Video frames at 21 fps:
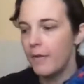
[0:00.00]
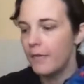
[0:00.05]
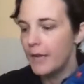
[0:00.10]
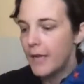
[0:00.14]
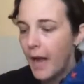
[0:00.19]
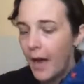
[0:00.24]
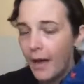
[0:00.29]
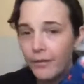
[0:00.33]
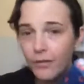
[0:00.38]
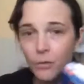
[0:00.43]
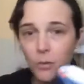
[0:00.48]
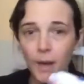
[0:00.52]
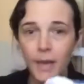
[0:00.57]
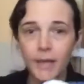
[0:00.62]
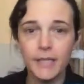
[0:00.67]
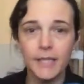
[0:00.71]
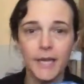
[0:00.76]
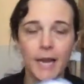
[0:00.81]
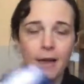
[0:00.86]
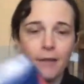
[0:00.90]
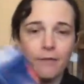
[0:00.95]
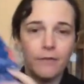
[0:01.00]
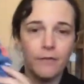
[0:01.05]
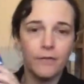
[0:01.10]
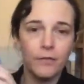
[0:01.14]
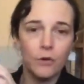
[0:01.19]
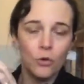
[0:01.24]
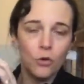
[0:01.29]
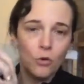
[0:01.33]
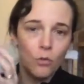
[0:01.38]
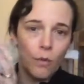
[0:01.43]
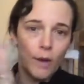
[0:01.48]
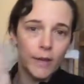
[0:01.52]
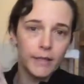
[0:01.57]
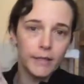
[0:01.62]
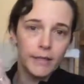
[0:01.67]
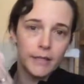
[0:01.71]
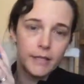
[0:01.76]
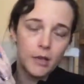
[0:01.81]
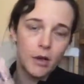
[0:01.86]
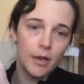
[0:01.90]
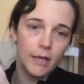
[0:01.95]
The other way to have your
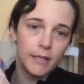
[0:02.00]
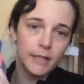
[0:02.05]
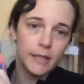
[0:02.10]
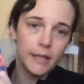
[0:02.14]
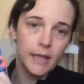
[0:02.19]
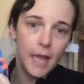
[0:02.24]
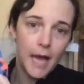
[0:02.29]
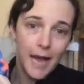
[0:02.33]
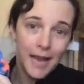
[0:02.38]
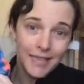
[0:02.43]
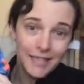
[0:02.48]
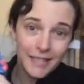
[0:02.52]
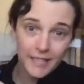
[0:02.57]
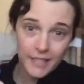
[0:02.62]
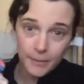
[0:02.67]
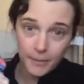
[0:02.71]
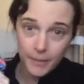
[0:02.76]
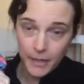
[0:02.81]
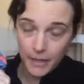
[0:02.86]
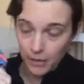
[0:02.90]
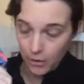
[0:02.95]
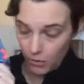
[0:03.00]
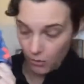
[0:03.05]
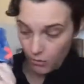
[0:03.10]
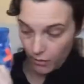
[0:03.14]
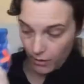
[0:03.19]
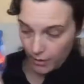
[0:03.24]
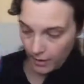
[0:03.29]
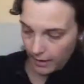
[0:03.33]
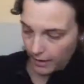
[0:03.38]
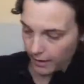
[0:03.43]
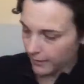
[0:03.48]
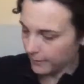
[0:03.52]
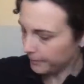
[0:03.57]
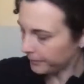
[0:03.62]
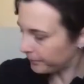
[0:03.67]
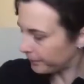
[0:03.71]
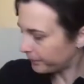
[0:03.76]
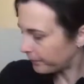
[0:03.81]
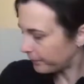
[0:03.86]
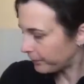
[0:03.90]
one size last a bit longer